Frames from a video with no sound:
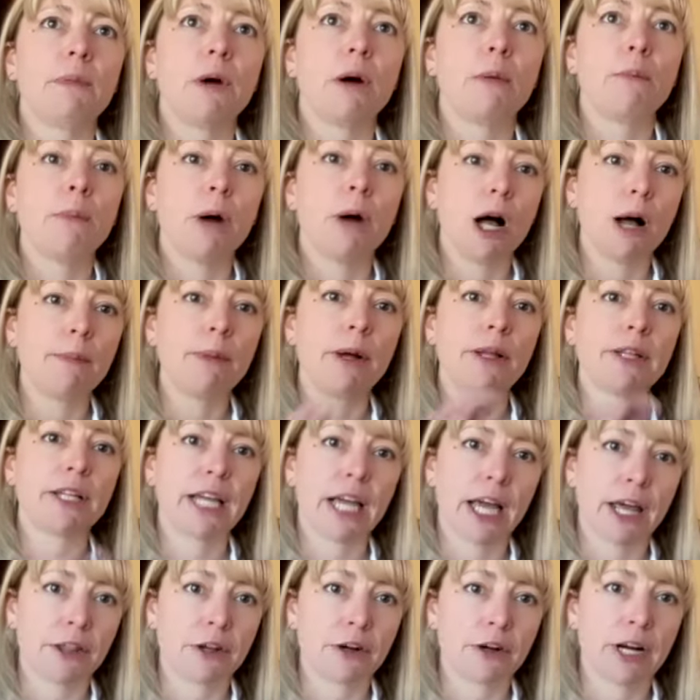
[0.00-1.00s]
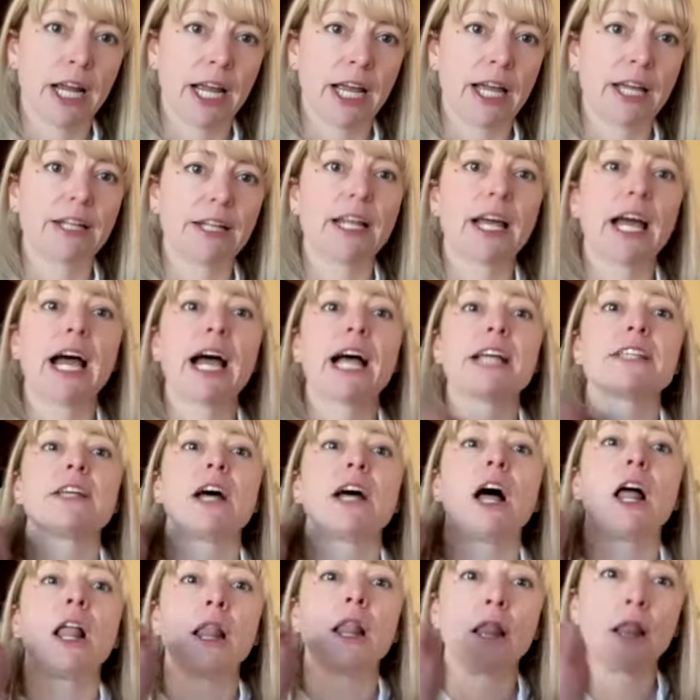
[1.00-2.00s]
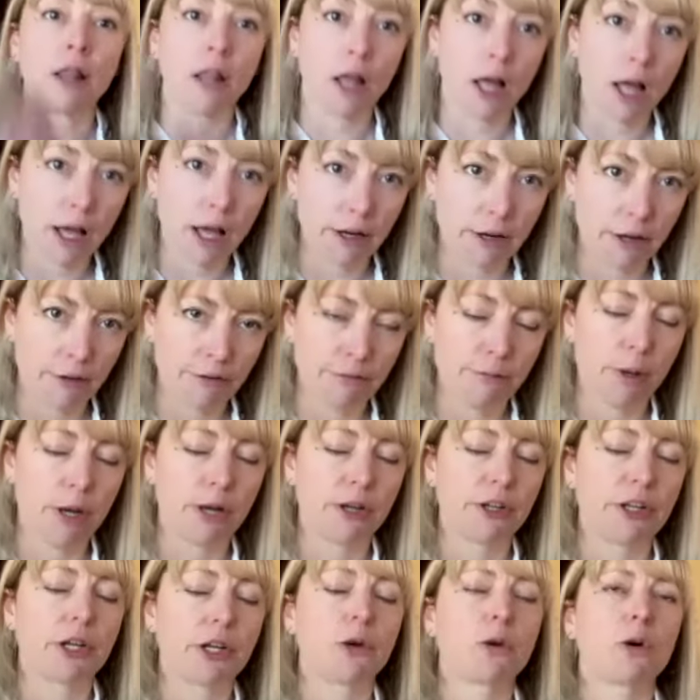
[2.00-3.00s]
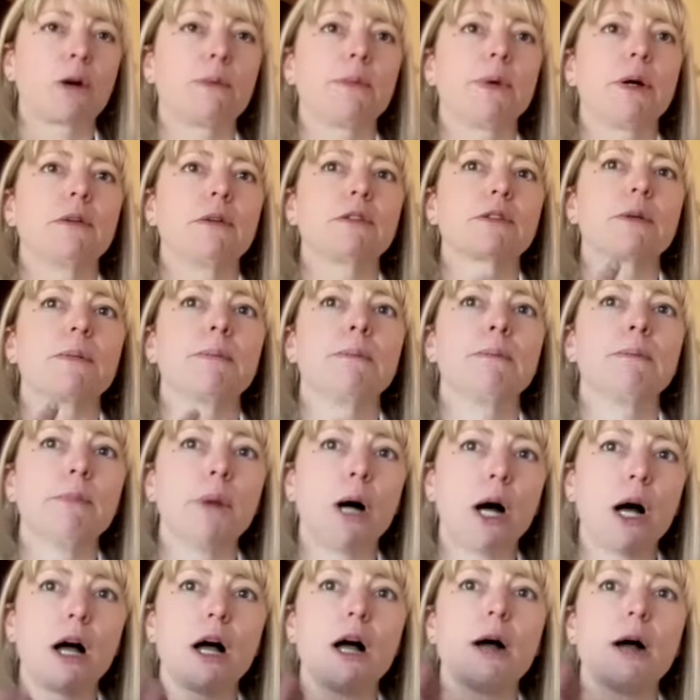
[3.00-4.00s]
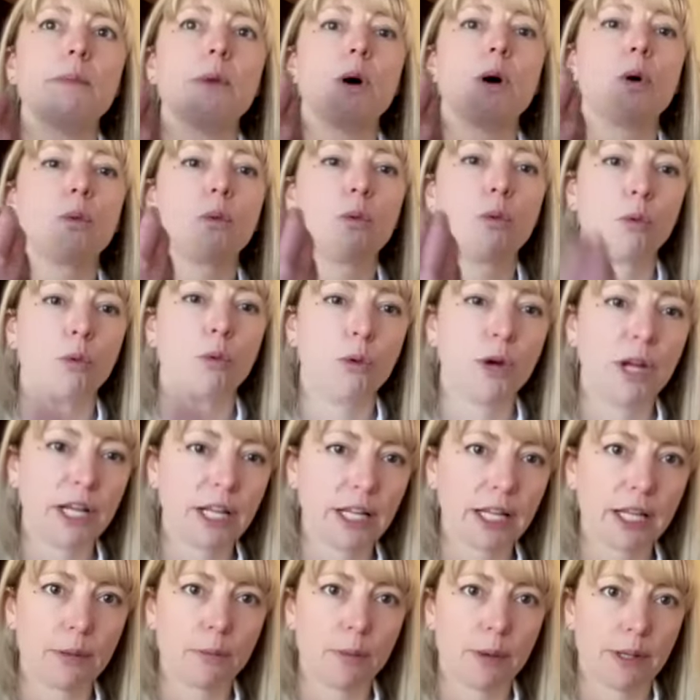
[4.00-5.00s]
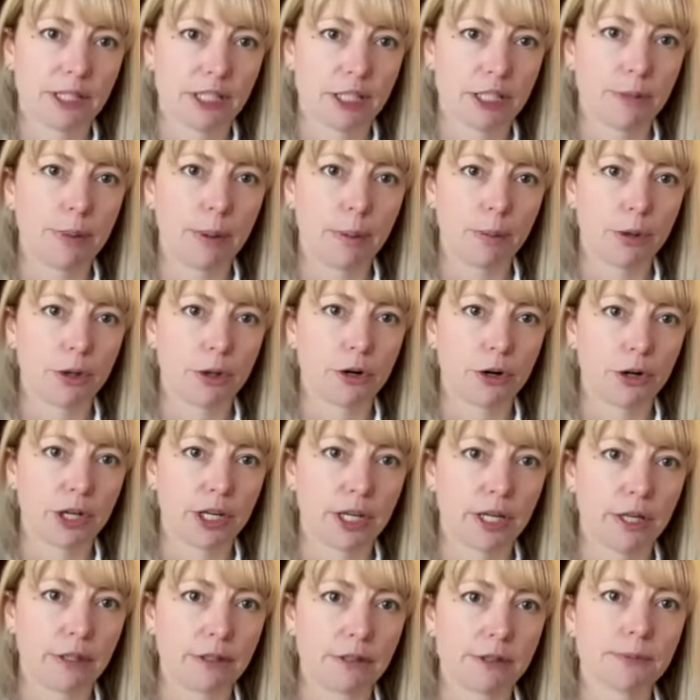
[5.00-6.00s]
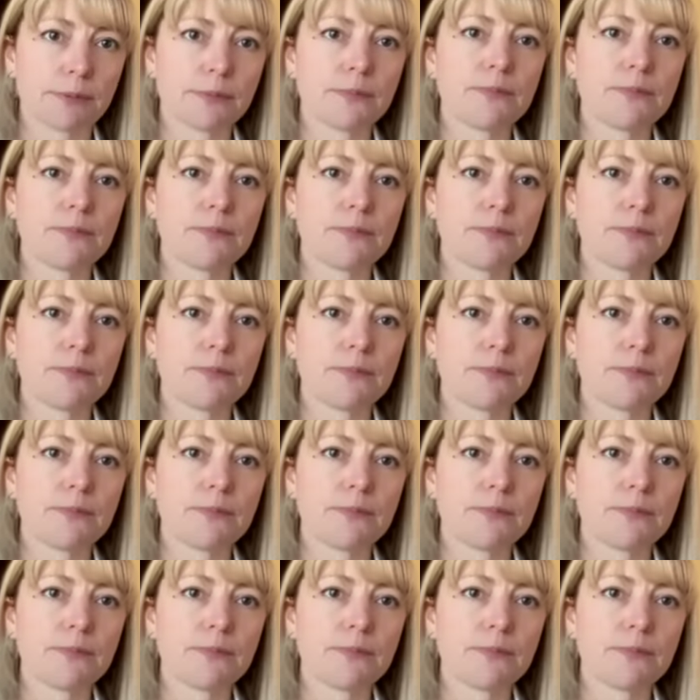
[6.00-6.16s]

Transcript: Mom, on the other hand, has a lot of bonding hormones. Mom really wants to be with her kids.